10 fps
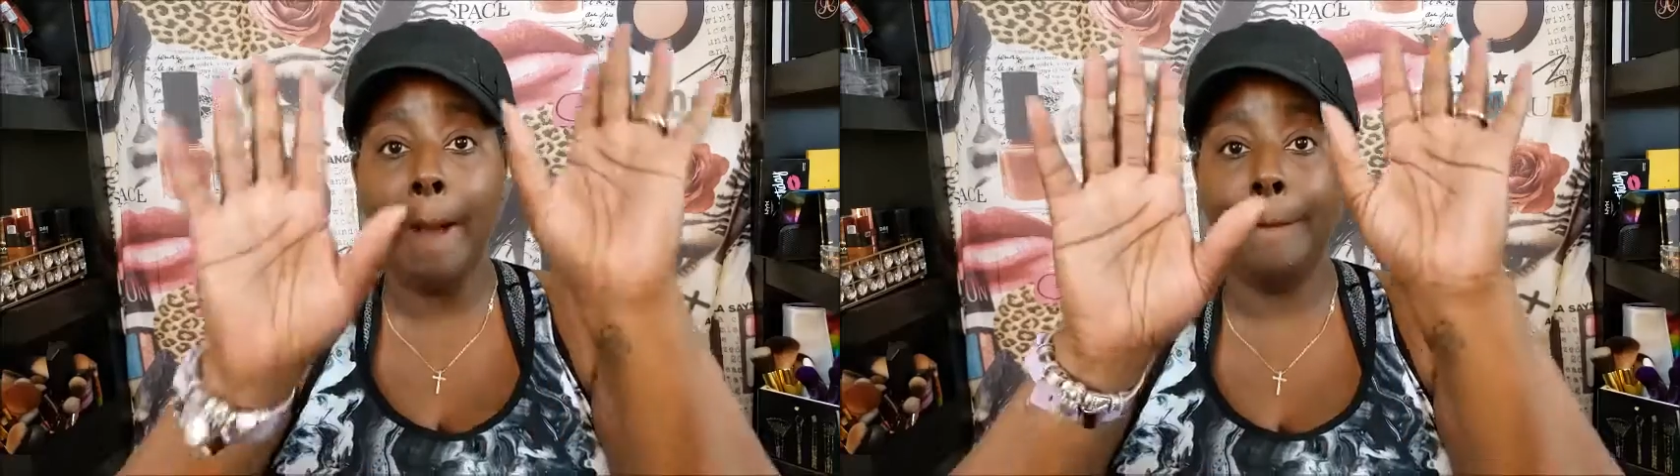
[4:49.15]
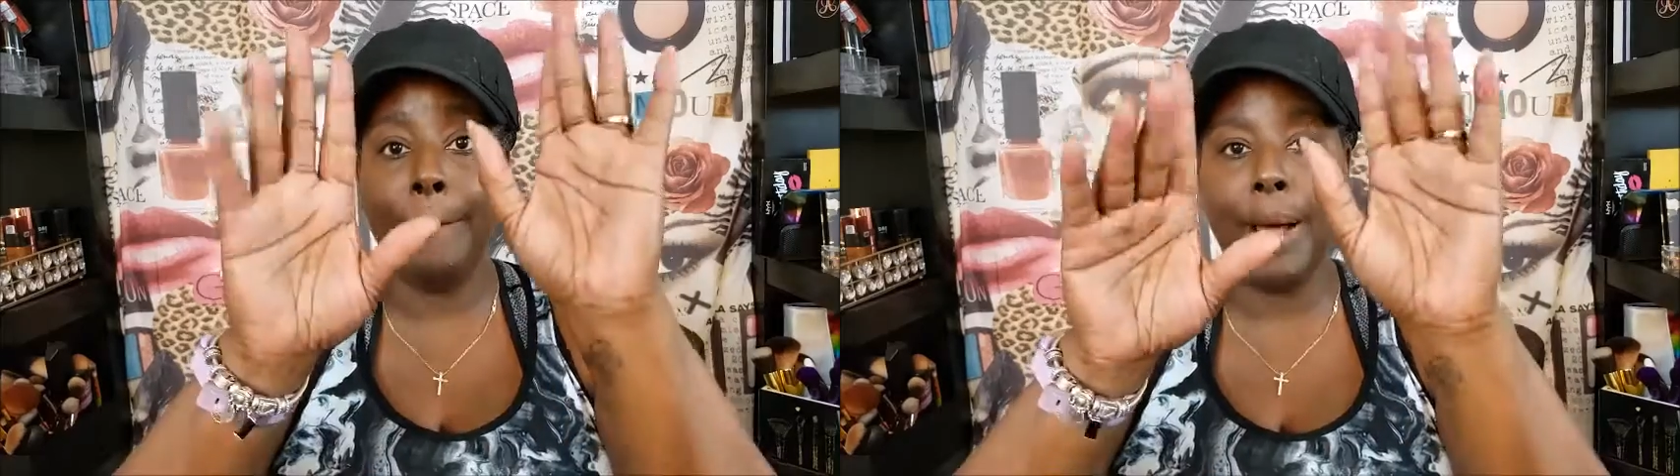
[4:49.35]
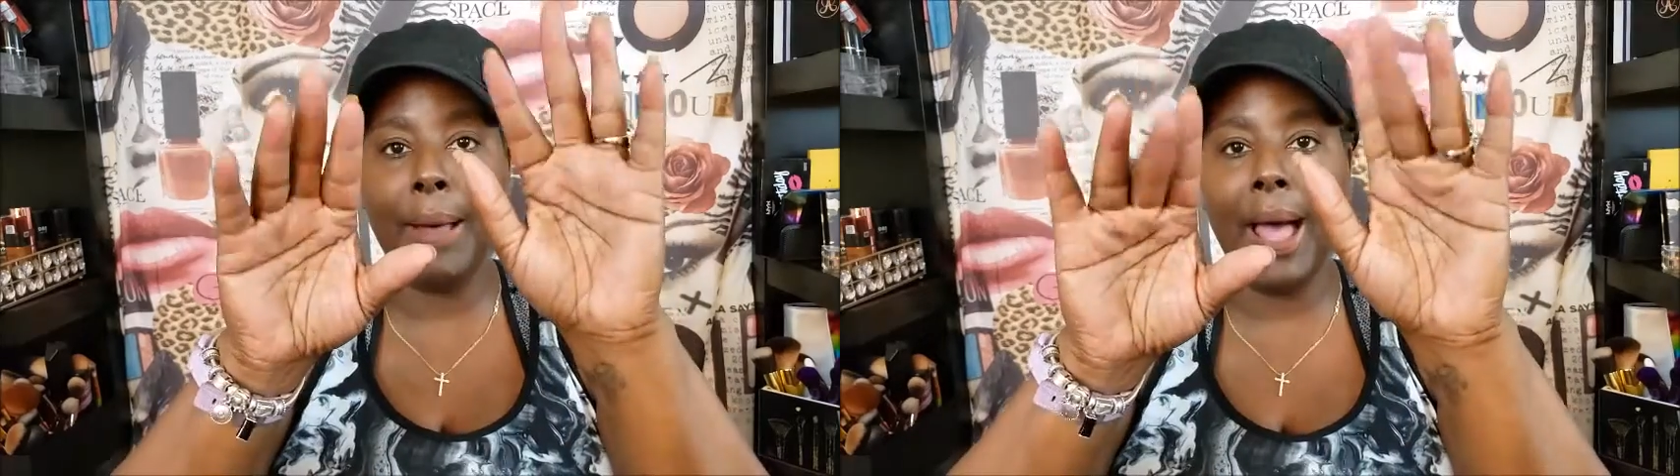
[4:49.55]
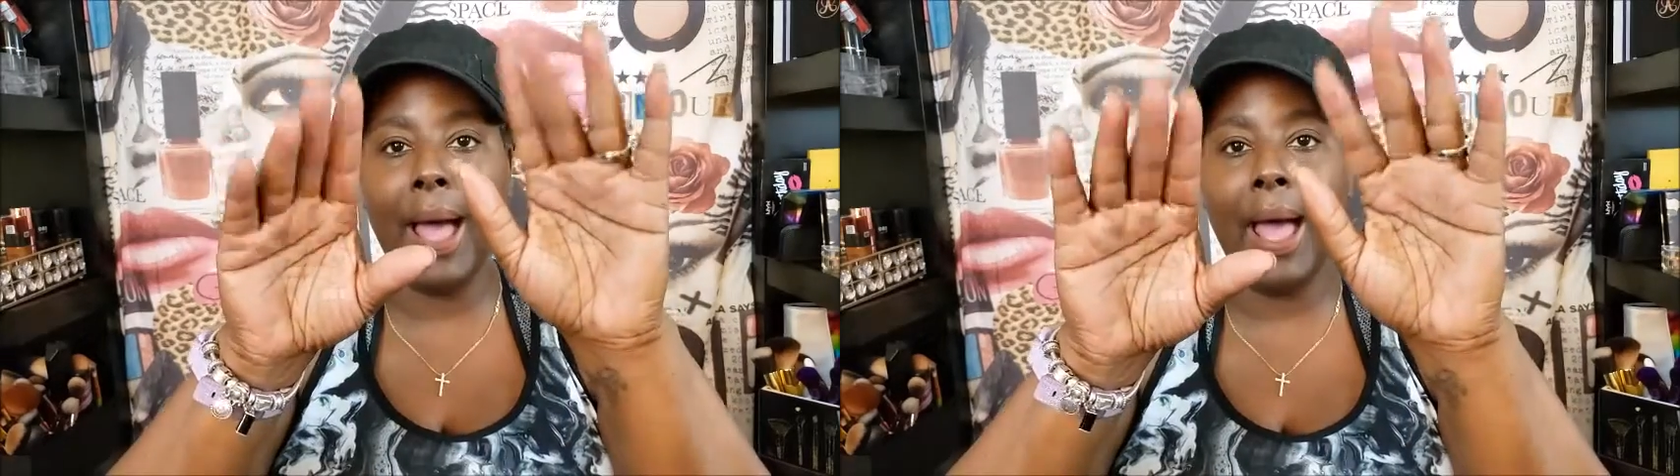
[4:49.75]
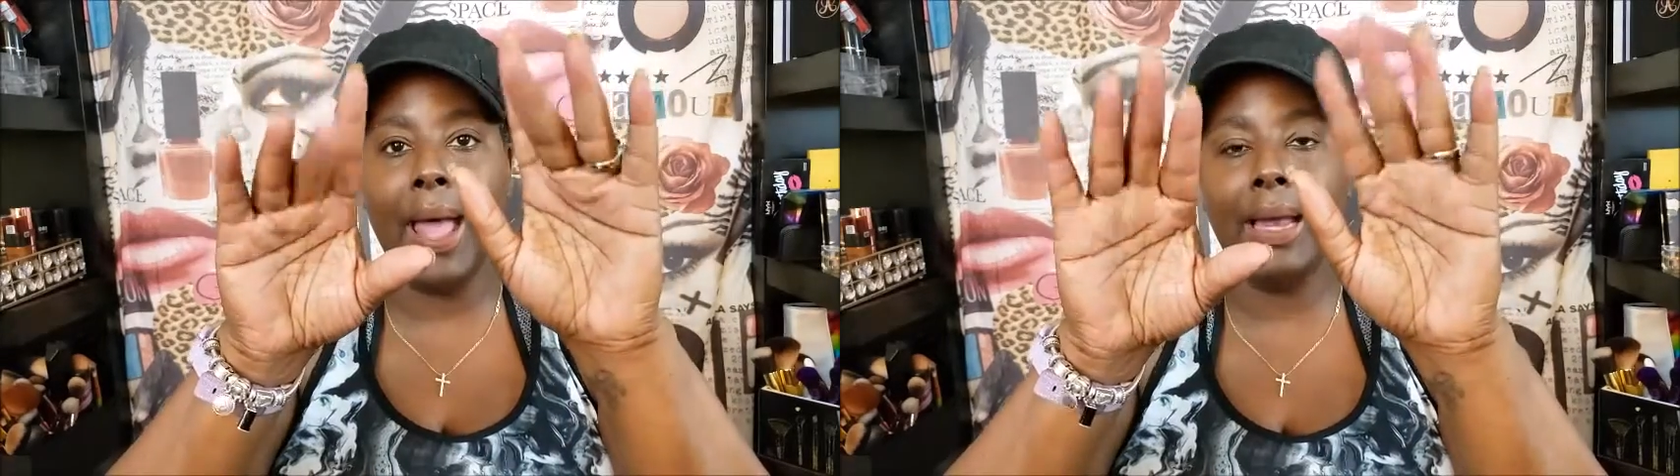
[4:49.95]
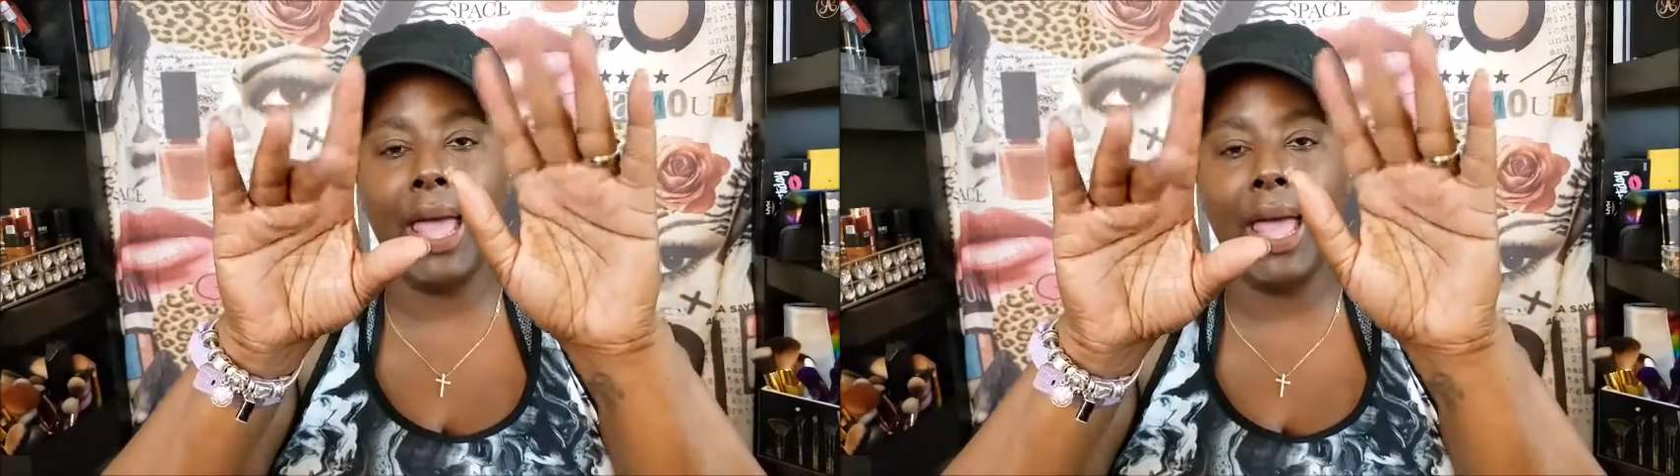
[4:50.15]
bye-bye,